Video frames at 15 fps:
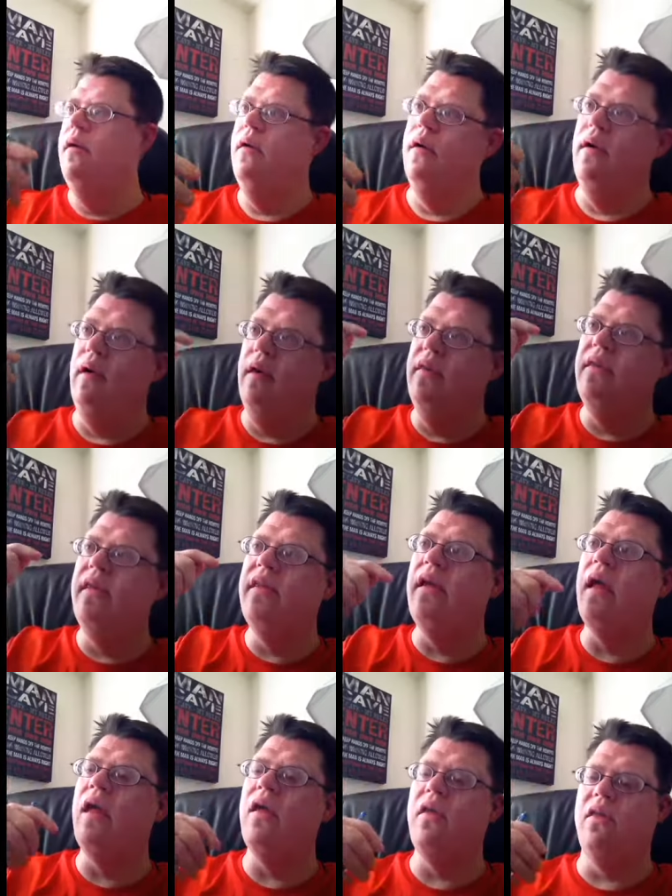Uh,
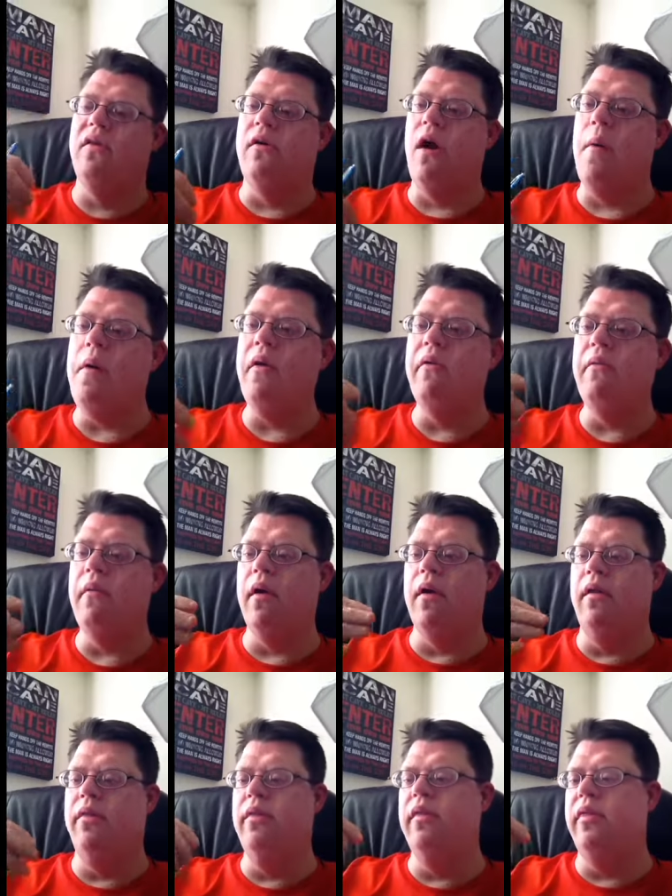this is coming.
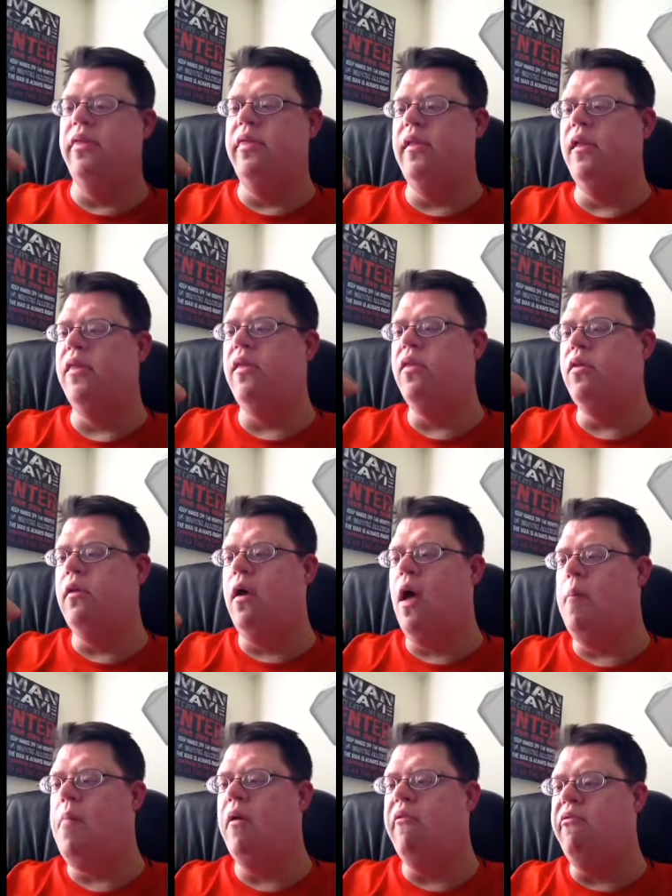This is
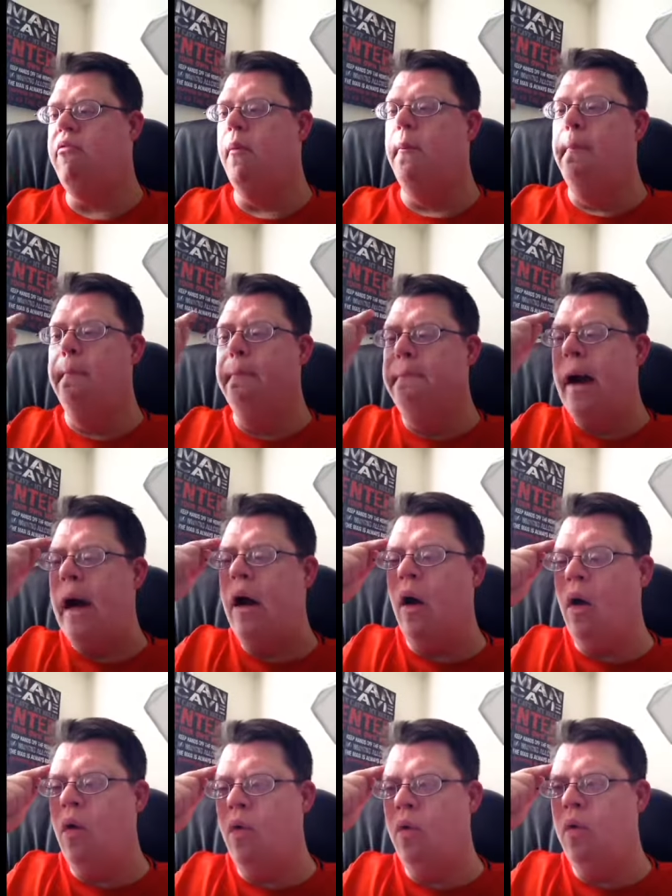coming from my
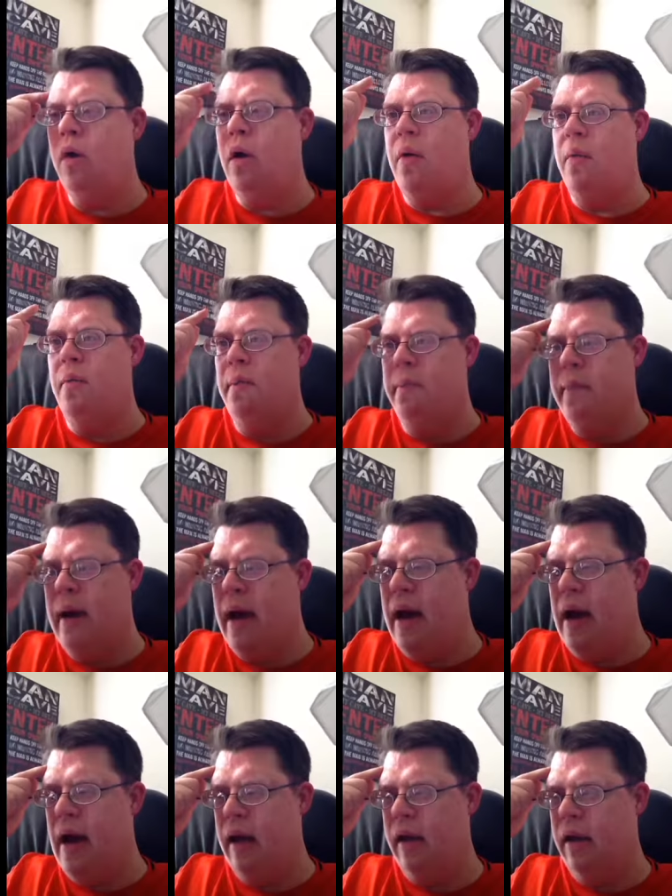own
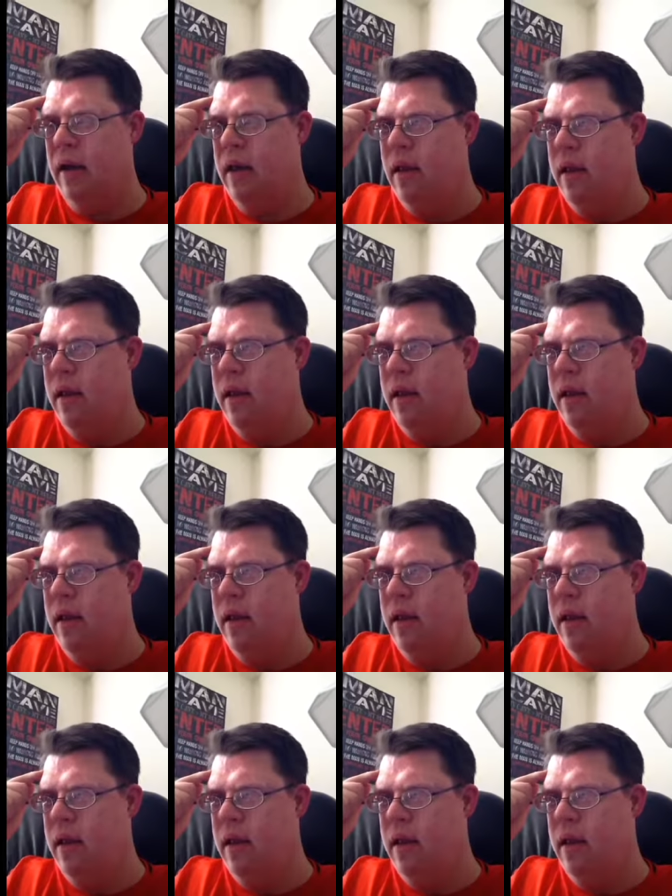mind.